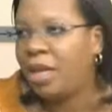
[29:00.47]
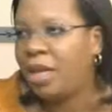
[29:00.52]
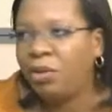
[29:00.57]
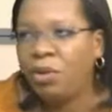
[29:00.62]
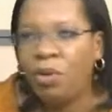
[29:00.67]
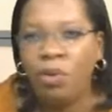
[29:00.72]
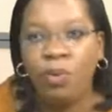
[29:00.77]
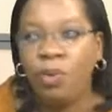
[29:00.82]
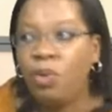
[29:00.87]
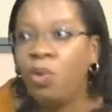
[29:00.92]

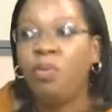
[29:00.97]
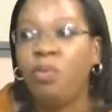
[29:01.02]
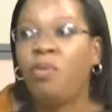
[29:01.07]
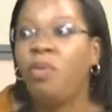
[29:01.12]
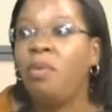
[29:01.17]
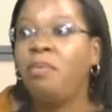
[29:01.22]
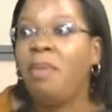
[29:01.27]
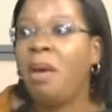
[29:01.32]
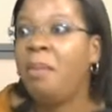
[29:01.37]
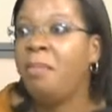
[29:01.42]
oh, we don't
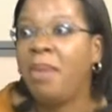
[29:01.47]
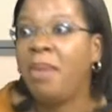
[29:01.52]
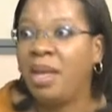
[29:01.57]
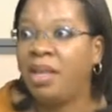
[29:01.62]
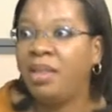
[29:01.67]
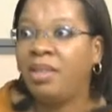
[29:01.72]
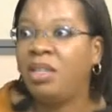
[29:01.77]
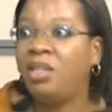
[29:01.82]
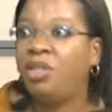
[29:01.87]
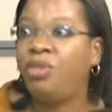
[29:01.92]
remember
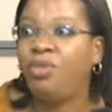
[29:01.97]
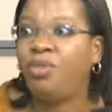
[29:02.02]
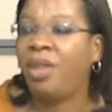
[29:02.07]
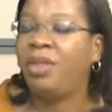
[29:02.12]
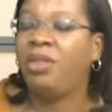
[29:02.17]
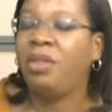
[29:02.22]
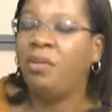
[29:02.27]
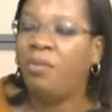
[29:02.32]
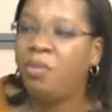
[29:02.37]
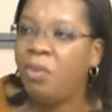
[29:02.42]
the
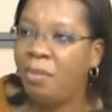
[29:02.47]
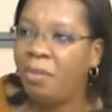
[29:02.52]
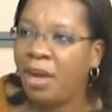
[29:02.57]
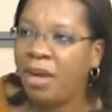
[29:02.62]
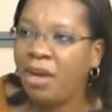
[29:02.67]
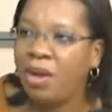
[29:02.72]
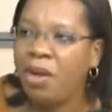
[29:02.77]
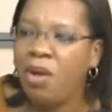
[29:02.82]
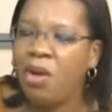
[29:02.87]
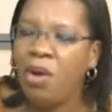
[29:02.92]
strength of
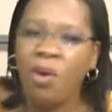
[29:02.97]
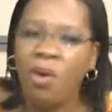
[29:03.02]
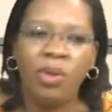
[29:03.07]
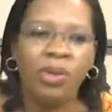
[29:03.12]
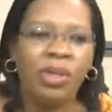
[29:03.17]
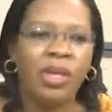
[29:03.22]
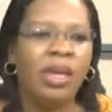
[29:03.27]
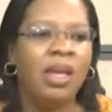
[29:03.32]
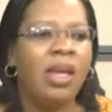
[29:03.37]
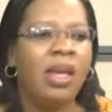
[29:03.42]
women or
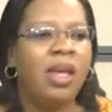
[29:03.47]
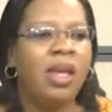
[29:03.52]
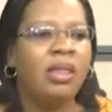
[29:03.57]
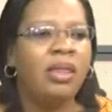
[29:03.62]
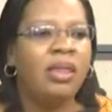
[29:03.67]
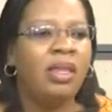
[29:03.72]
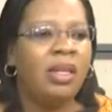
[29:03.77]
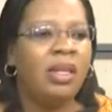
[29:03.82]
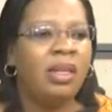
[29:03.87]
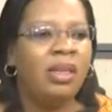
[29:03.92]
the,
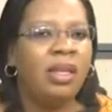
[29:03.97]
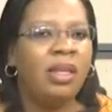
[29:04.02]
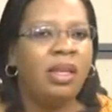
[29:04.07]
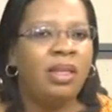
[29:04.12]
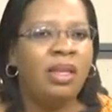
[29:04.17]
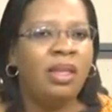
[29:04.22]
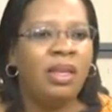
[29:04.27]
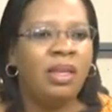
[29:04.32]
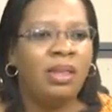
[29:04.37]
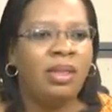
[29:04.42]
the, the,
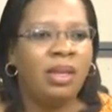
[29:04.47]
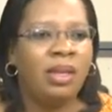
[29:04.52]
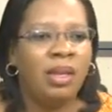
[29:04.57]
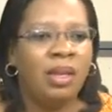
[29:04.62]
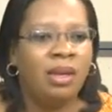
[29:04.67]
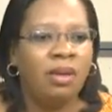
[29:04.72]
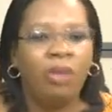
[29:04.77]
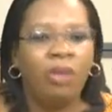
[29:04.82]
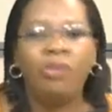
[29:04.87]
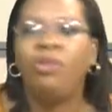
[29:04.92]
the, the
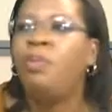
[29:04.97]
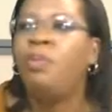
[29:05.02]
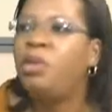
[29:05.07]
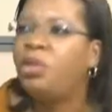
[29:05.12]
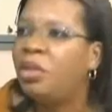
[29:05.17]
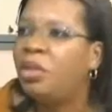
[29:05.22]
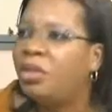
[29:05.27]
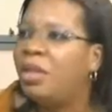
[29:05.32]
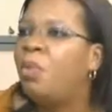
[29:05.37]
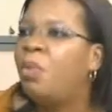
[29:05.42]

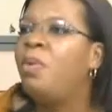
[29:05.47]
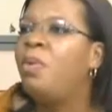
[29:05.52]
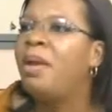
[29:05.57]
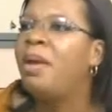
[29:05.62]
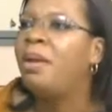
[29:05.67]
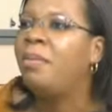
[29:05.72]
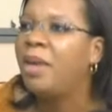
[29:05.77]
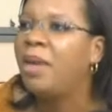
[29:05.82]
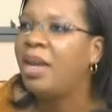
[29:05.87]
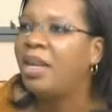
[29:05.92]
contributions that
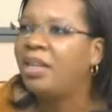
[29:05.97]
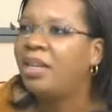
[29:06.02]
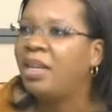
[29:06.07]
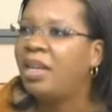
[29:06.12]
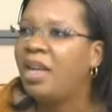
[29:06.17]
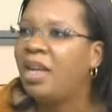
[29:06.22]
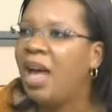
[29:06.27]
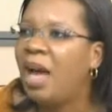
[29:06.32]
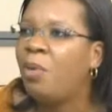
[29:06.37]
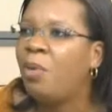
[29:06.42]
women made.
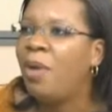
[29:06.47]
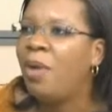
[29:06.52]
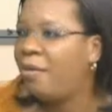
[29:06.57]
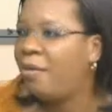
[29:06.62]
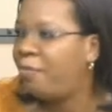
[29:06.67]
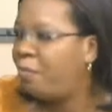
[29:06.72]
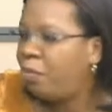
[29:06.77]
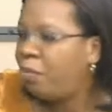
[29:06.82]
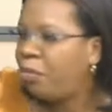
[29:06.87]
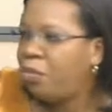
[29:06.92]
And we have
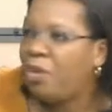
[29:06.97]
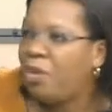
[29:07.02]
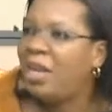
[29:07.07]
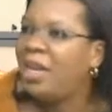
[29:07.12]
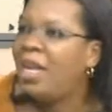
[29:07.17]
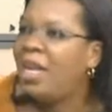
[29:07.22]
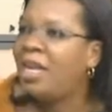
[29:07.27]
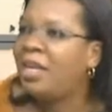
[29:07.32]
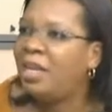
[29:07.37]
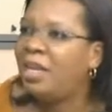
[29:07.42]

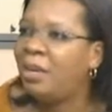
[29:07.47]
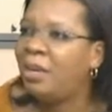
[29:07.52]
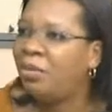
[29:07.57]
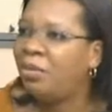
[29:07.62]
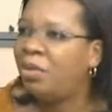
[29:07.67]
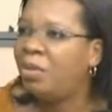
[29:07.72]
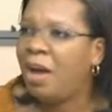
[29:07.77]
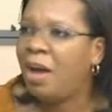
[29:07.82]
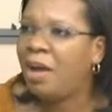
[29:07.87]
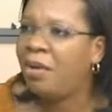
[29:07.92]
relegated them
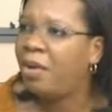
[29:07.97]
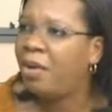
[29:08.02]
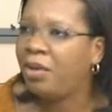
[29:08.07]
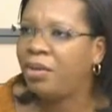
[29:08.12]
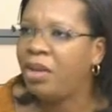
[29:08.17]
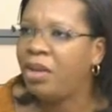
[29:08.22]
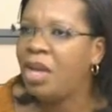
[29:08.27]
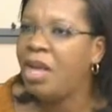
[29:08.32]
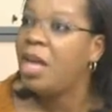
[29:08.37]
to the background.